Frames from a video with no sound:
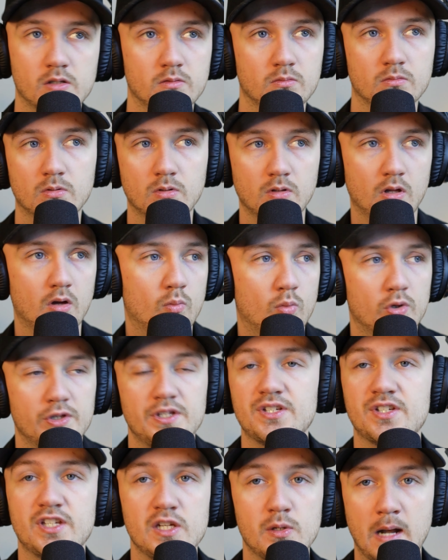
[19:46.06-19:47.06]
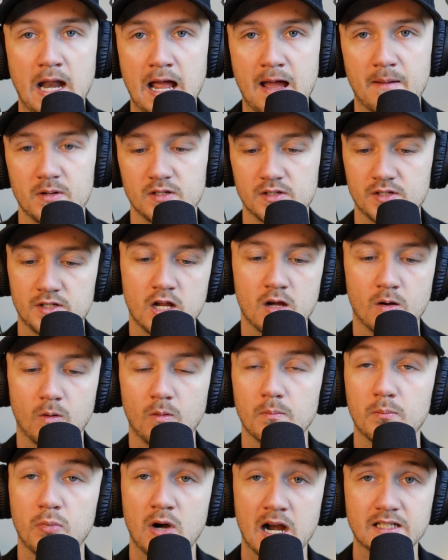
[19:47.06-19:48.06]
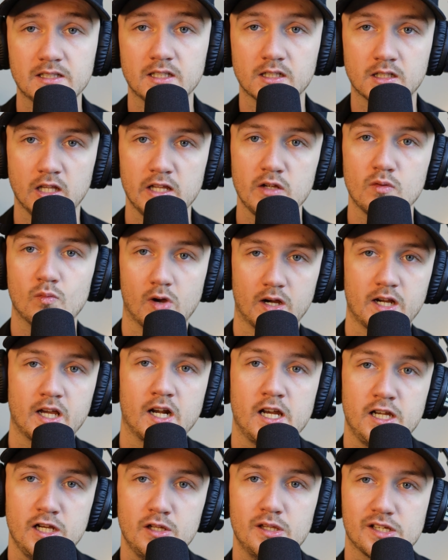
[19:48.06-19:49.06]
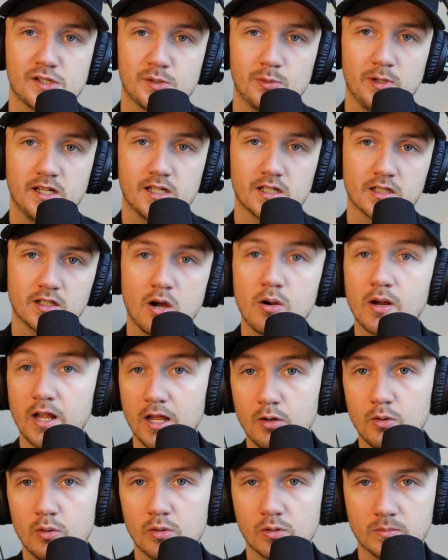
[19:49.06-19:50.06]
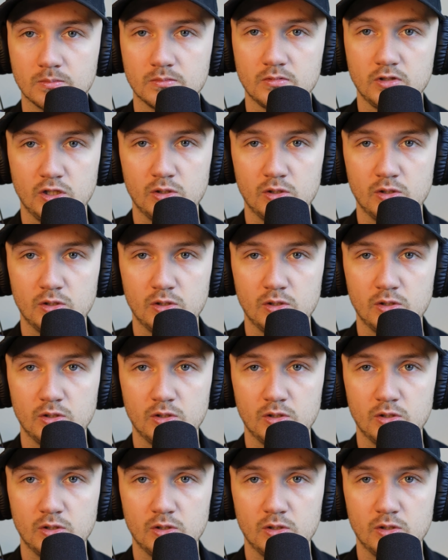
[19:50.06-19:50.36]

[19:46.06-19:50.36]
we'll just see what happens. No, practically, what can I do this week? Okay, cool.